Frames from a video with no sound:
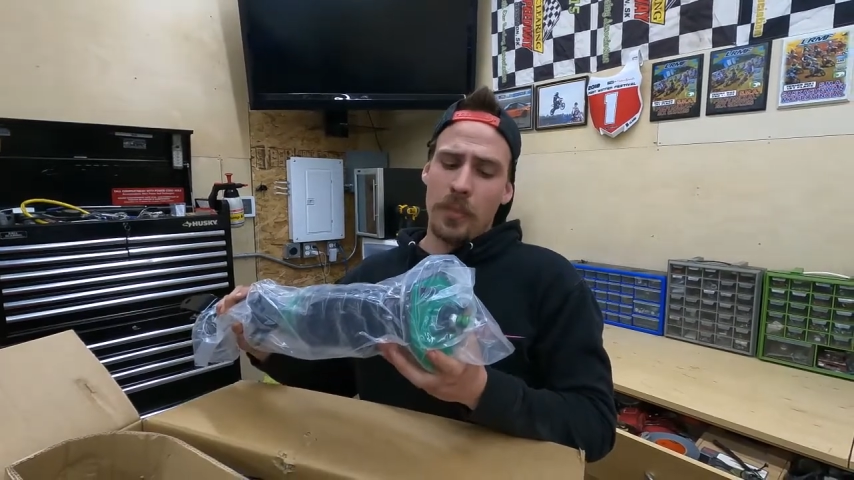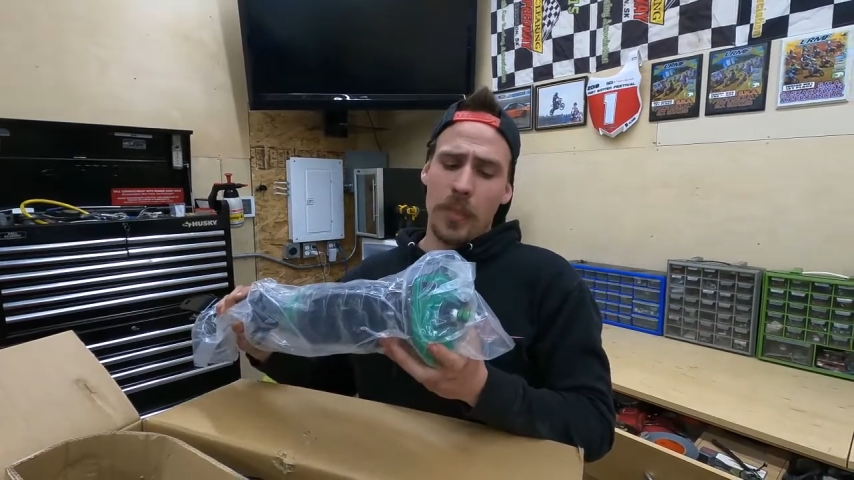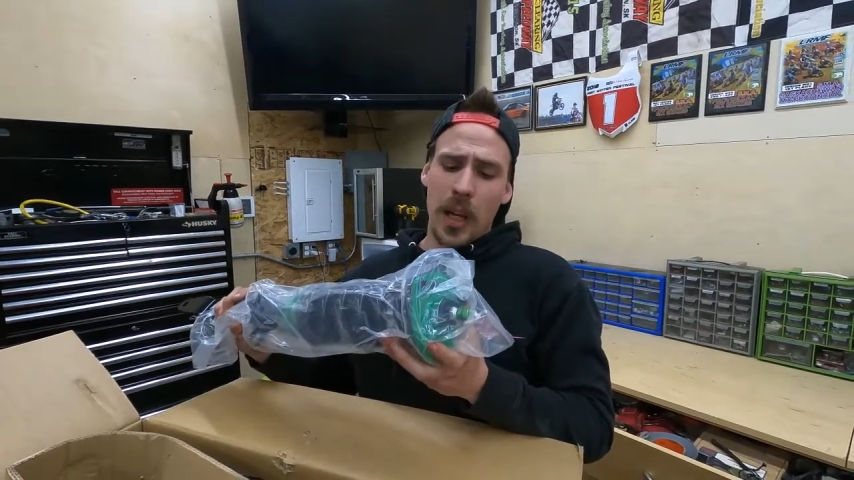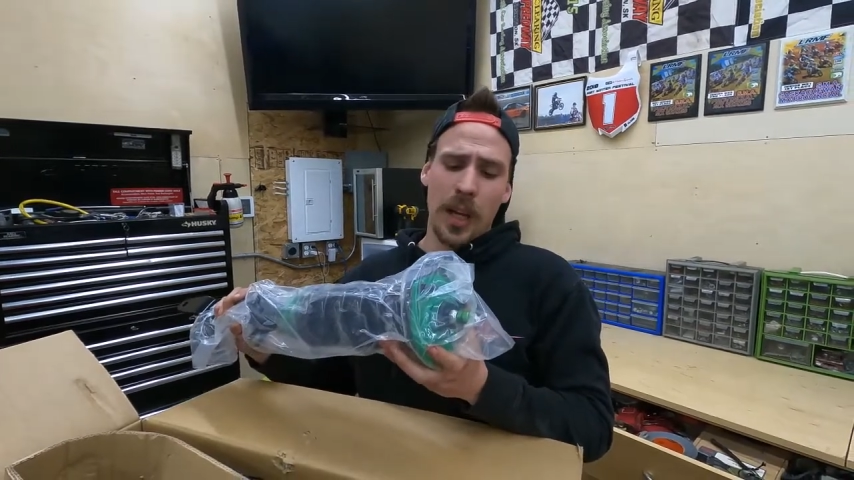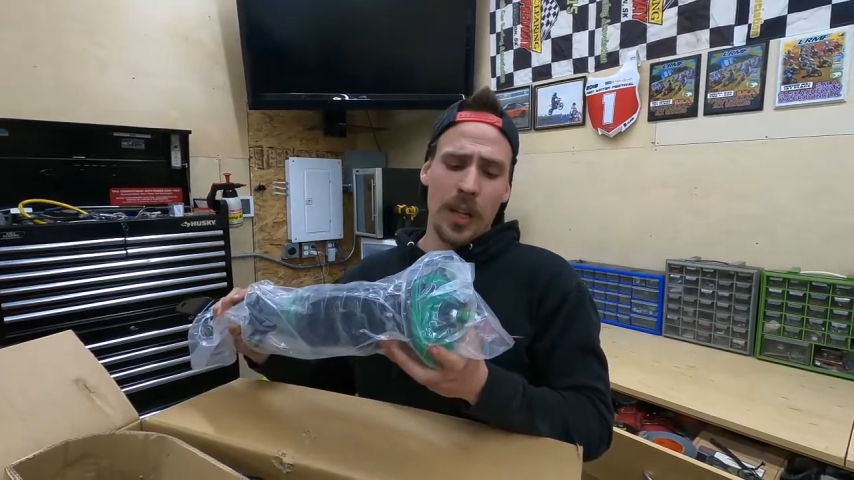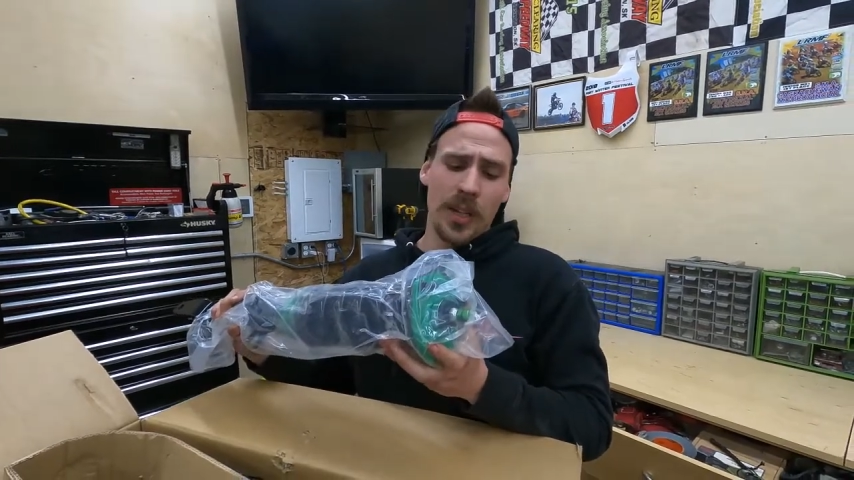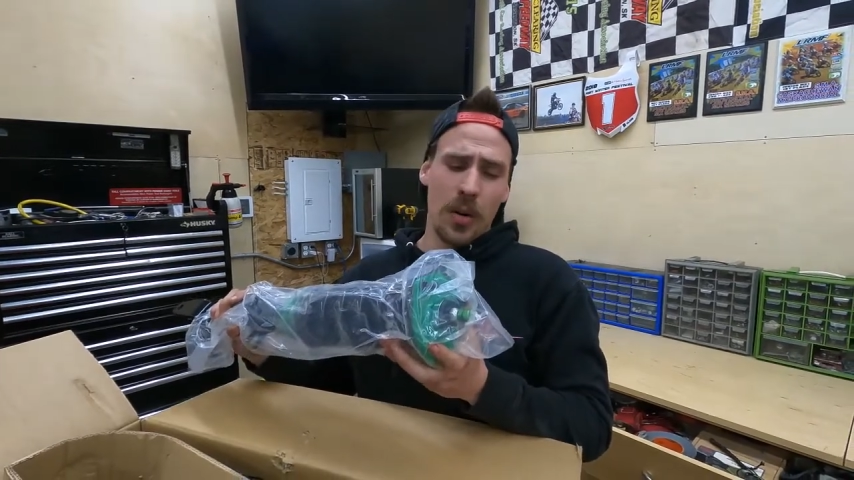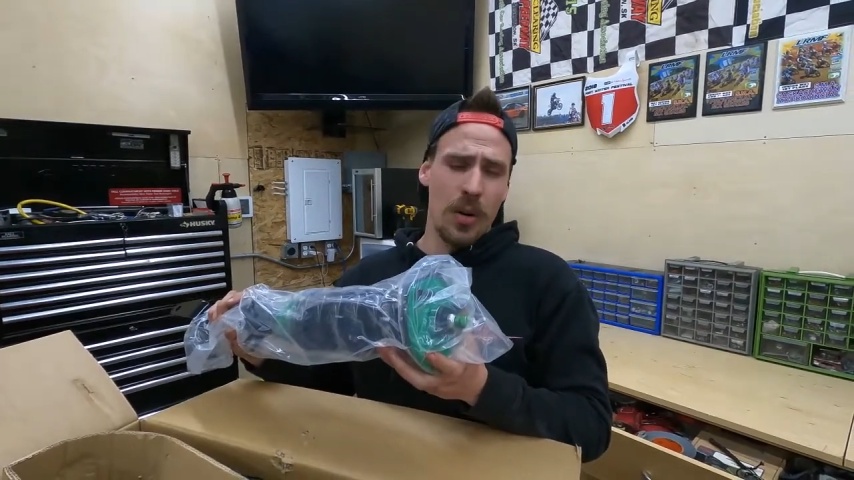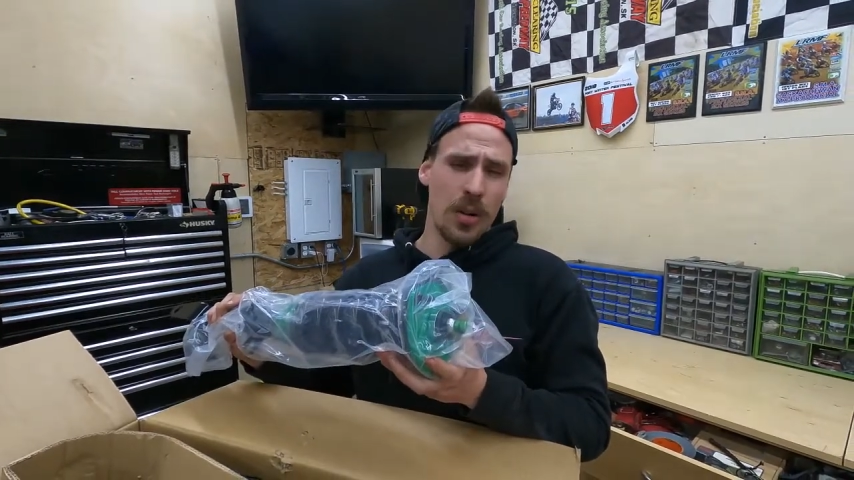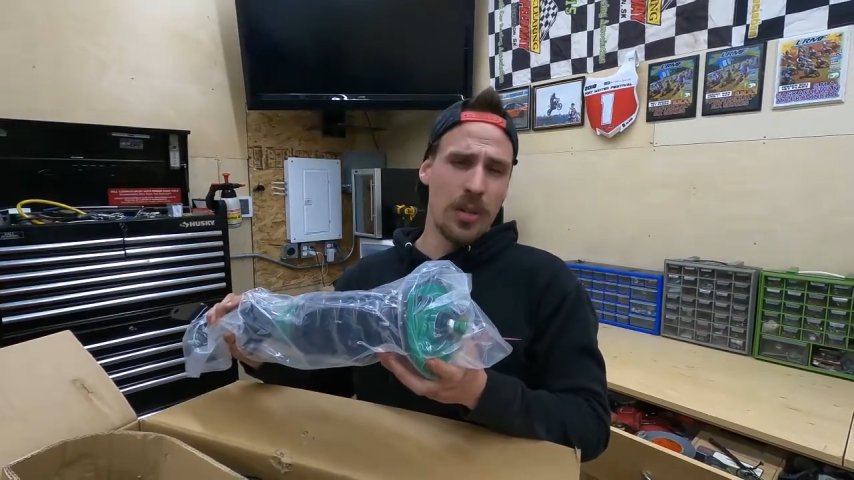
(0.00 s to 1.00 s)
because in
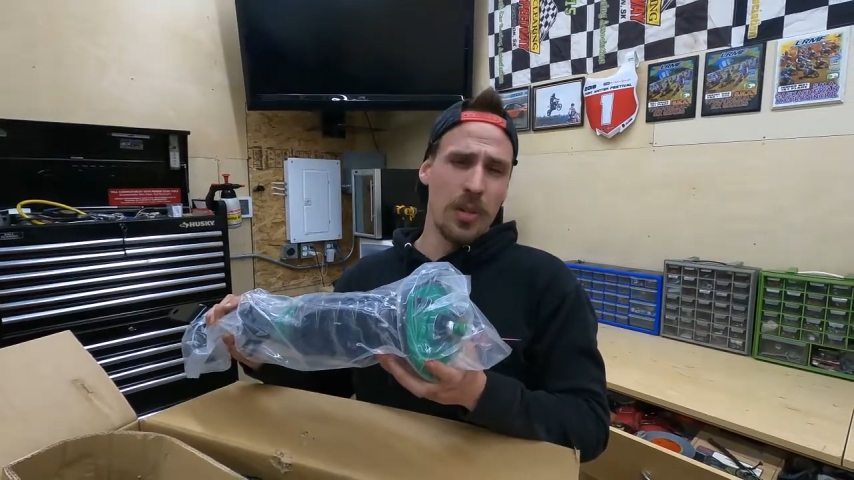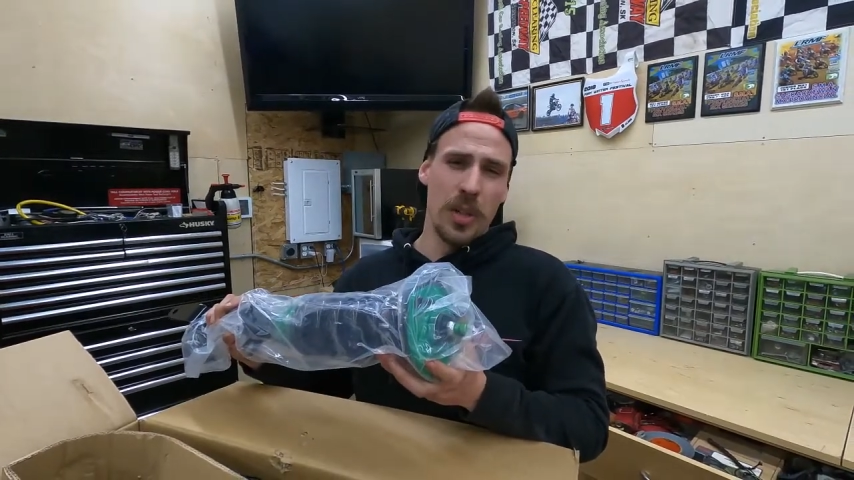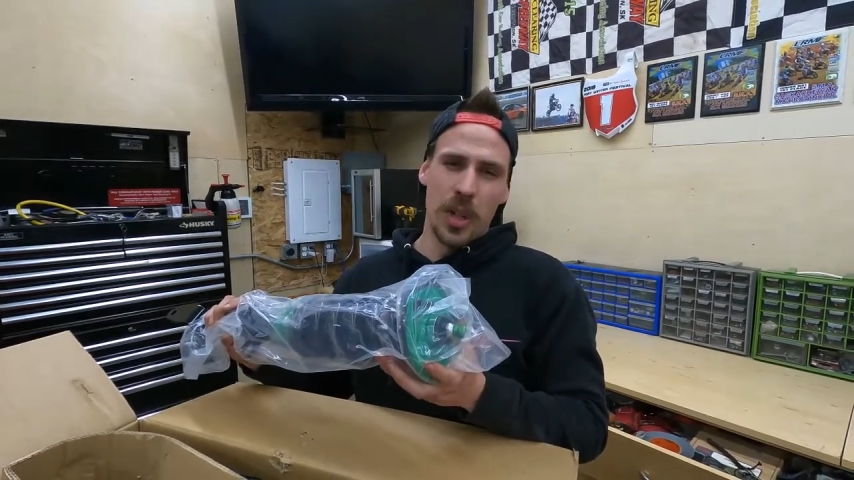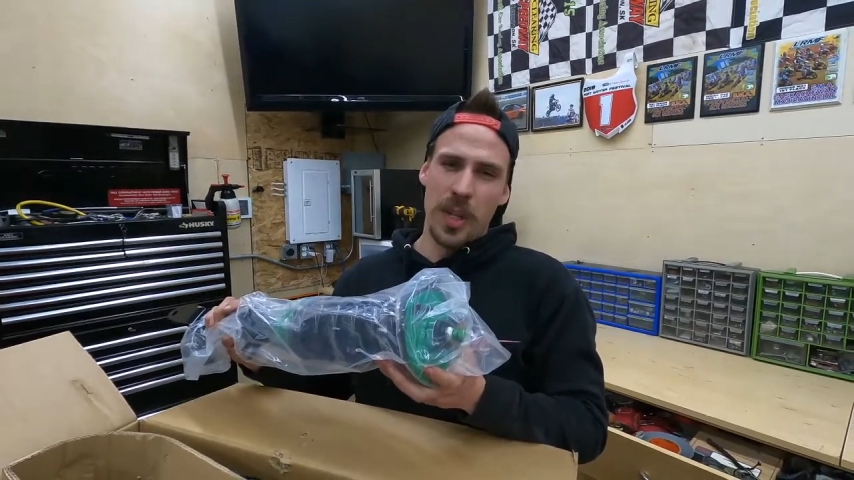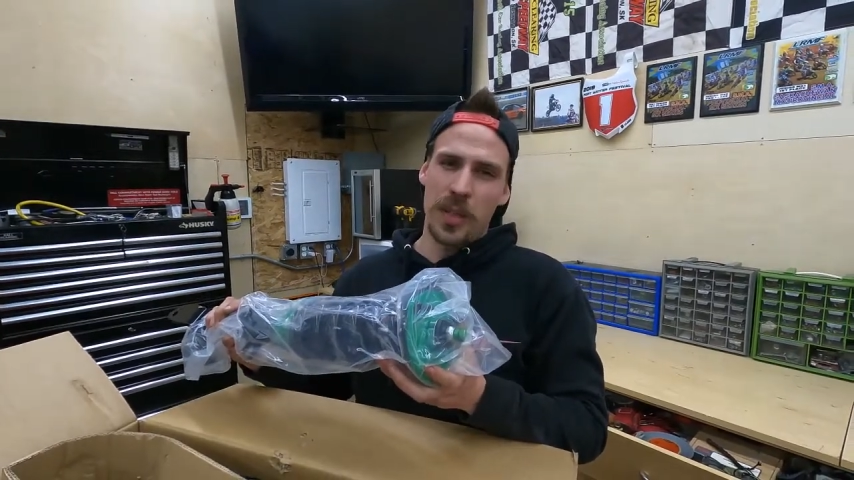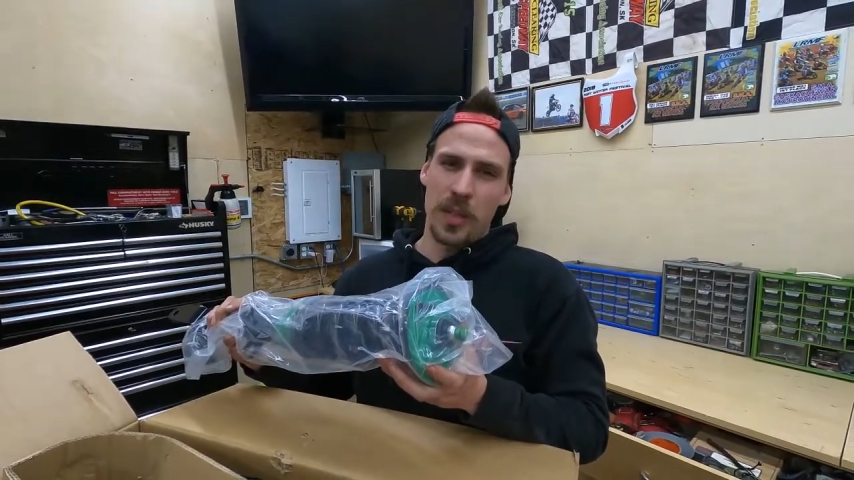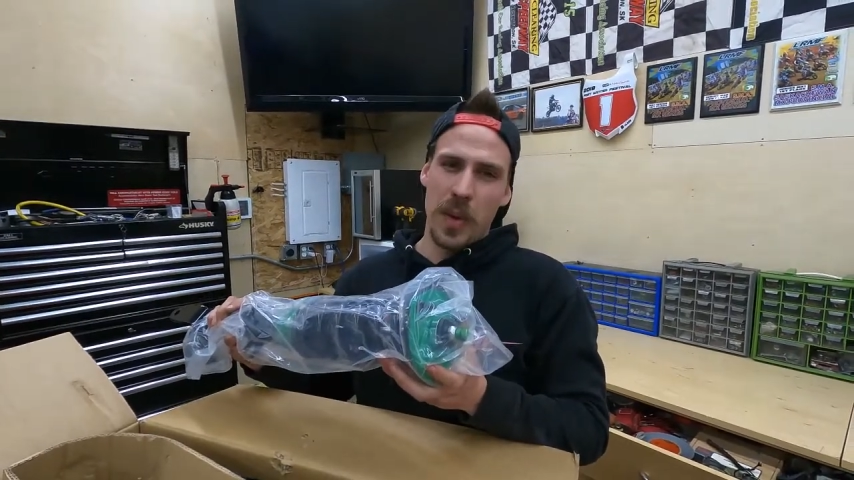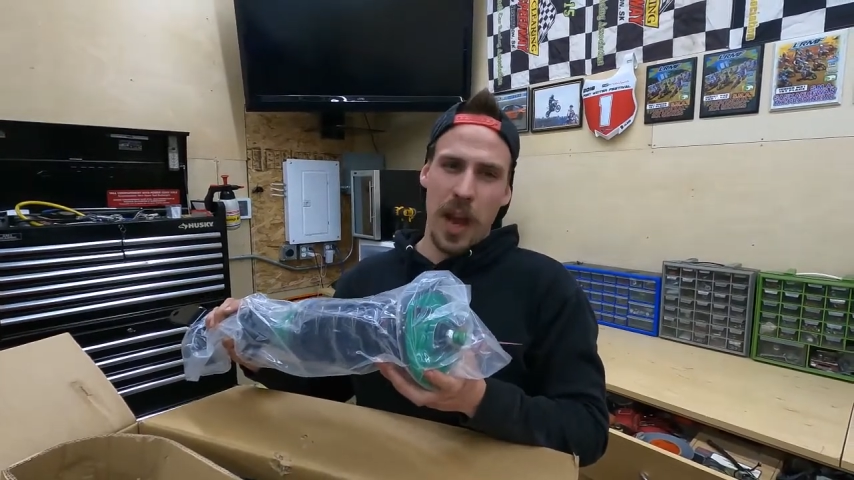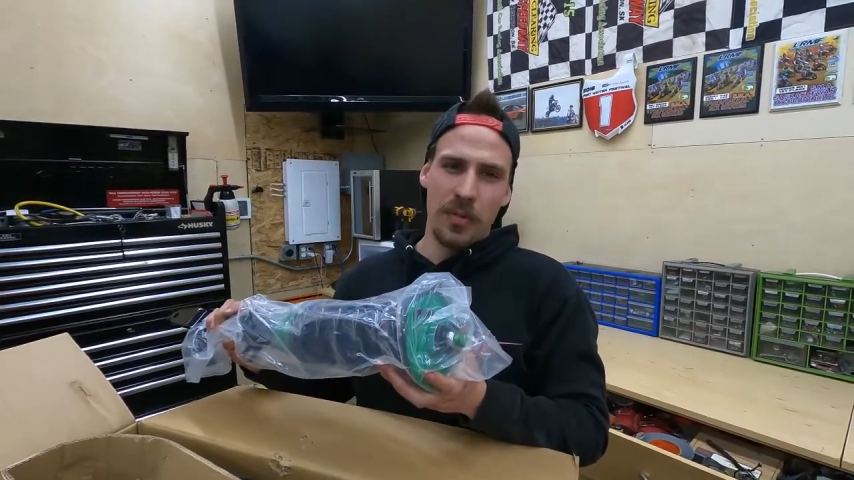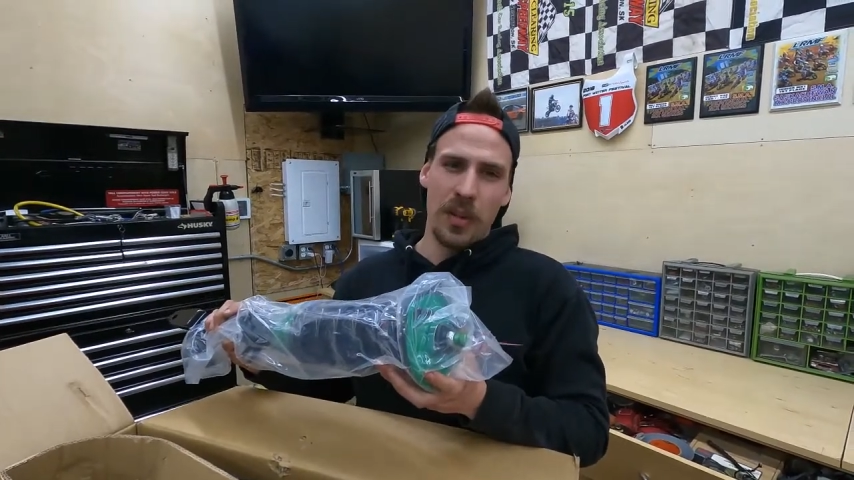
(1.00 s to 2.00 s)
order to adjust them
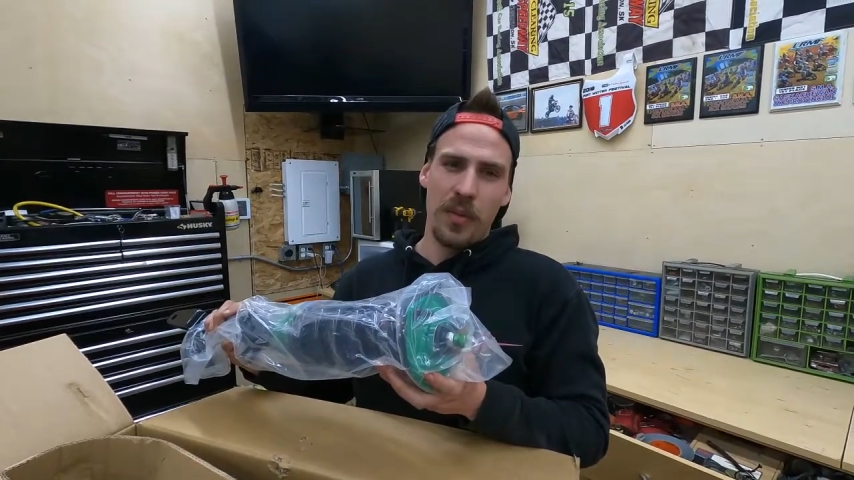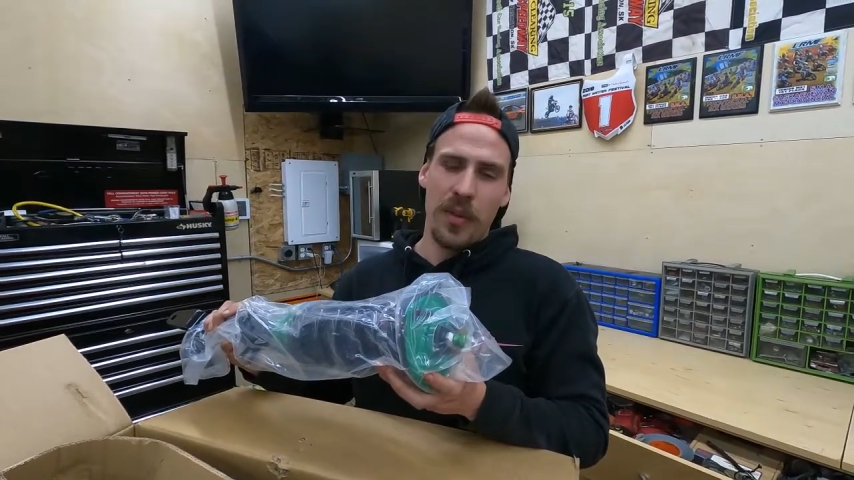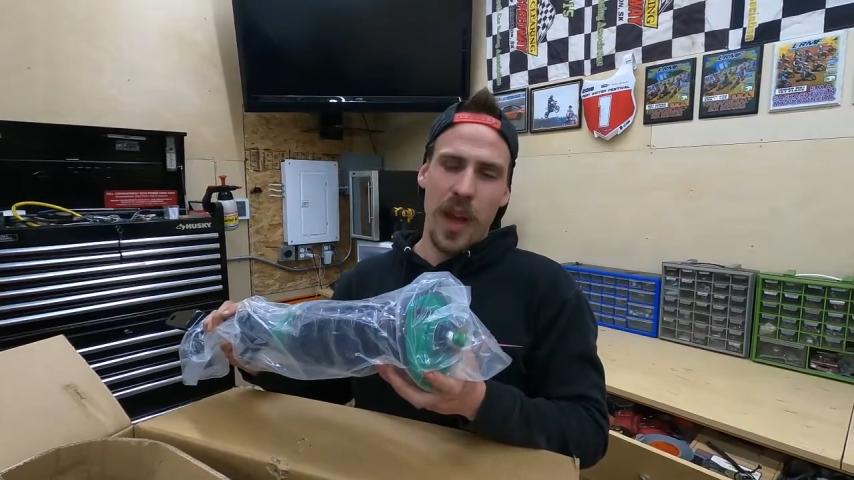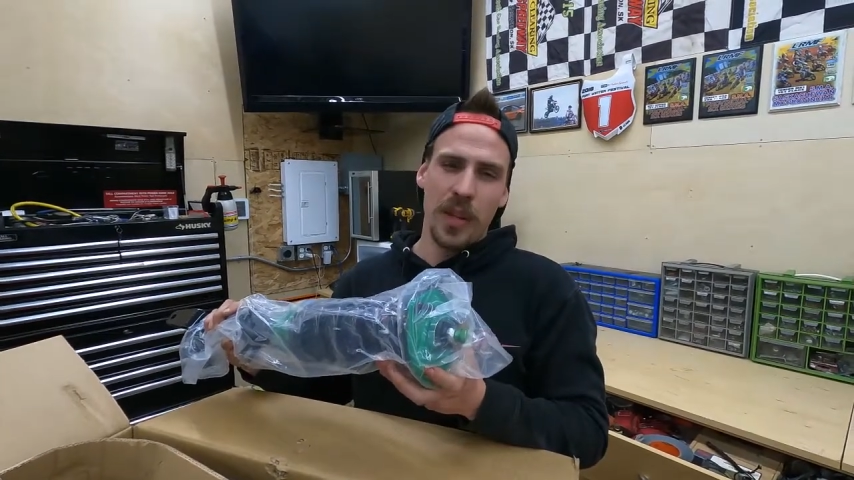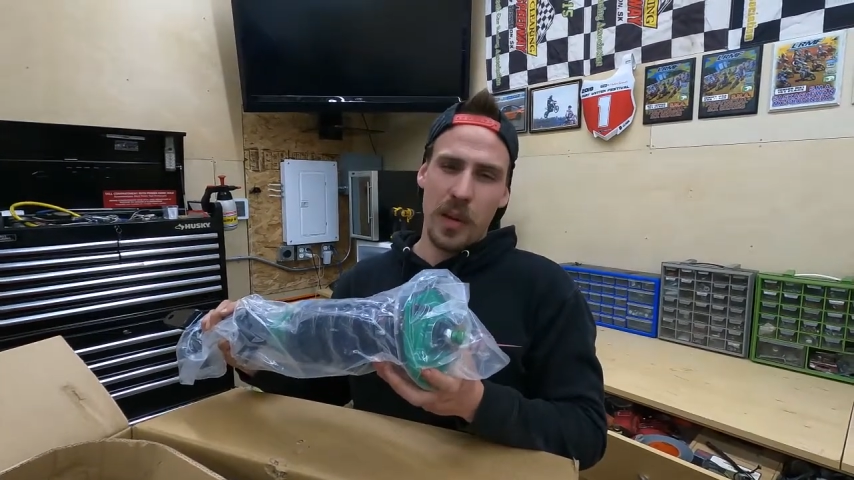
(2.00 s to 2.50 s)
after the fact,